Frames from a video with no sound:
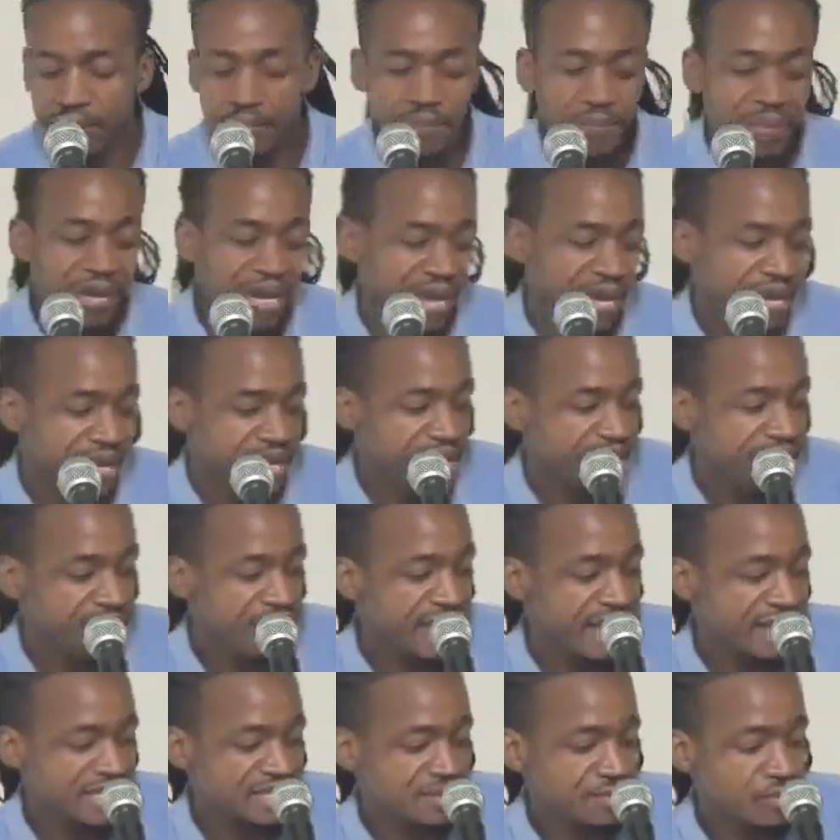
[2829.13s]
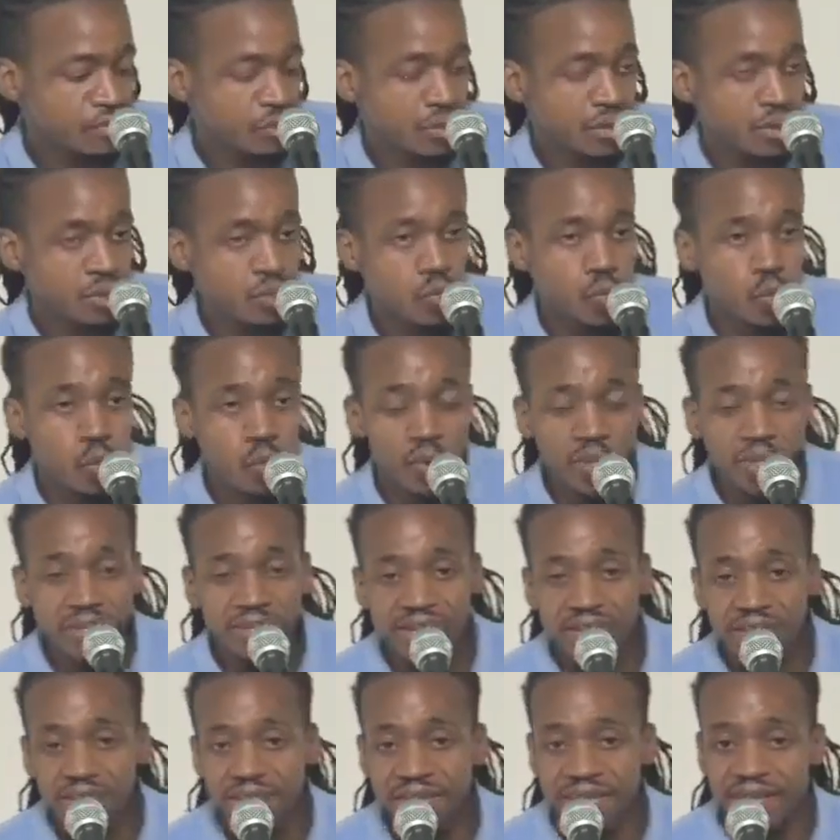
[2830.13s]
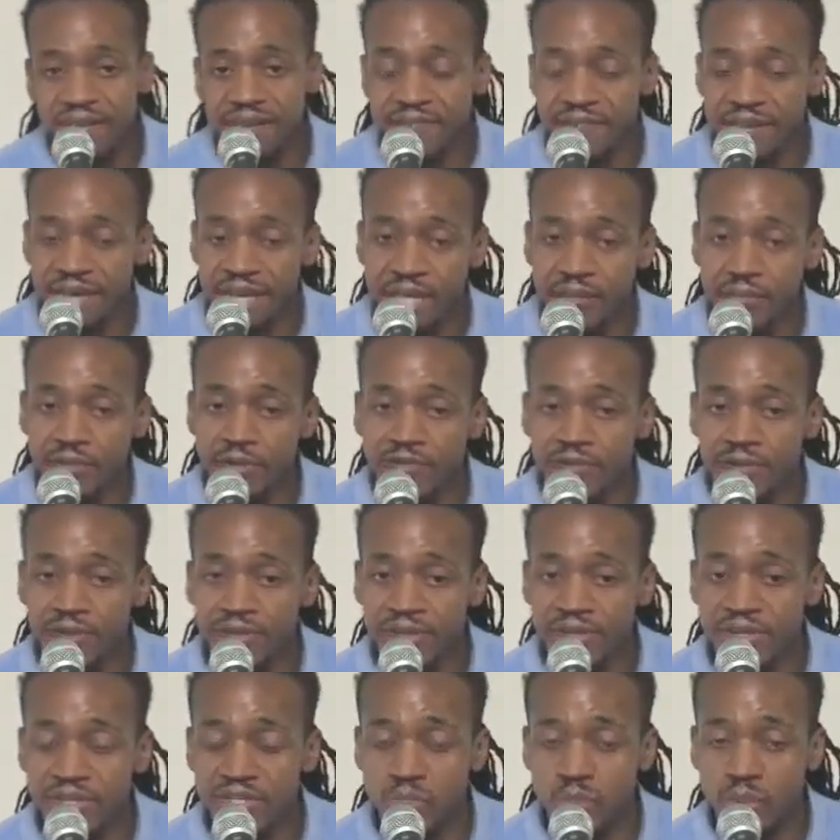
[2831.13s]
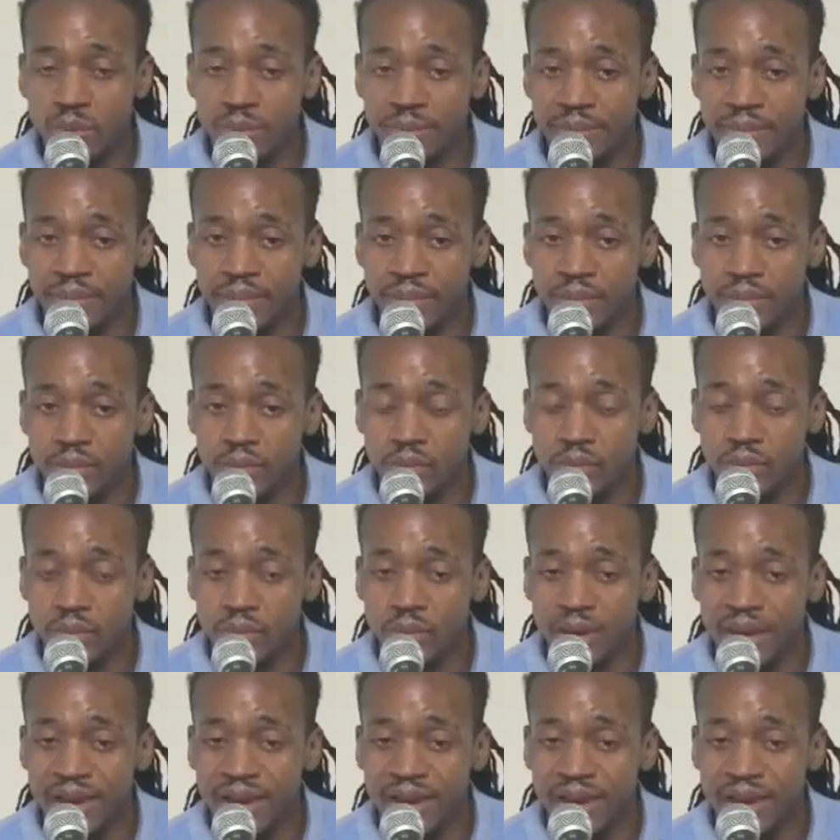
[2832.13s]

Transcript: But that support wouldn't have been available for these women who,